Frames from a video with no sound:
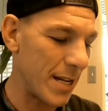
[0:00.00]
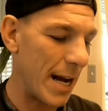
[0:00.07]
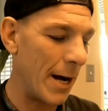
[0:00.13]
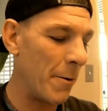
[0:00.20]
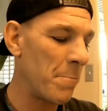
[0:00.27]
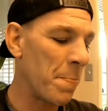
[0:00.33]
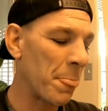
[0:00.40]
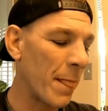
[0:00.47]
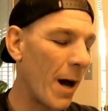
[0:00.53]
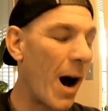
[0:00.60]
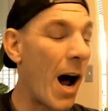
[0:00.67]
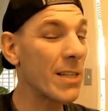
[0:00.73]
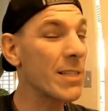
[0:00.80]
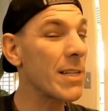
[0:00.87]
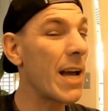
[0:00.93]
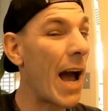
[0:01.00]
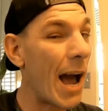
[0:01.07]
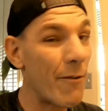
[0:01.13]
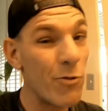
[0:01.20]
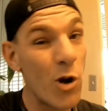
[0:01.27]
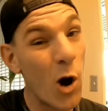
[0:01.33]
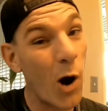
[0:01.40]
Now, honestly, I
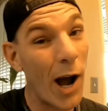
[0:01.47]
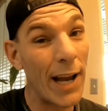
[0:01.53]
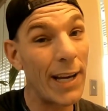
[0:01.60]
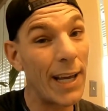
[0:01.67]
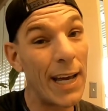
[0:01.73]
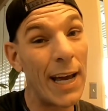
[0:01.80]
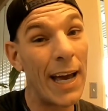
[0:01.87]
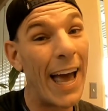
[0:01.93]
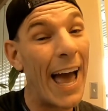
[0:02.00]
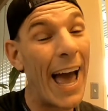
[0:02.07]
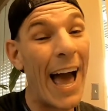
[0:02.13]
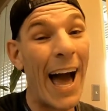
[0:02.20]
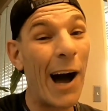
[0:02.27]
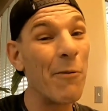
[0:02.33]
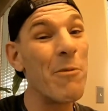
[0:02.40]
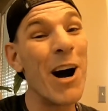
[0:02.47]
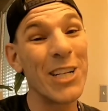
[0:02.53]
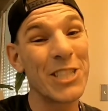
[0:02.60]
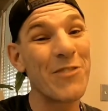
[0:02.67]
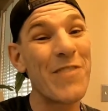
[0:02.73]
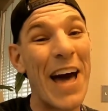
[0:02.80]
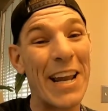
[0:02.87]
have no idea how
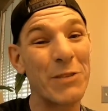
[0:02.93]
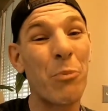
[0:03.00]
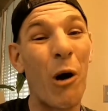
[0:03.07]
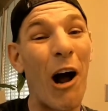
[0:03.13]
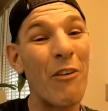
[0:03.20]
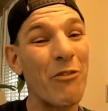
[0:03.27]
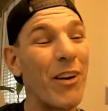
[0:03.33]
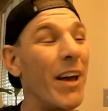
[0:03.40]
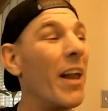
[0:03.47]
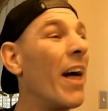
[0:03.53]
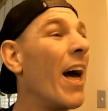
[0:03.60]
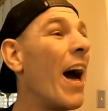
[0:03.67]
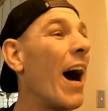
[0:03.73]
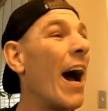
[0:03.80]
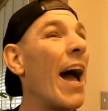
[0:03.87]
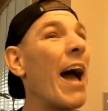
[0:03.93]
much of that is profit. I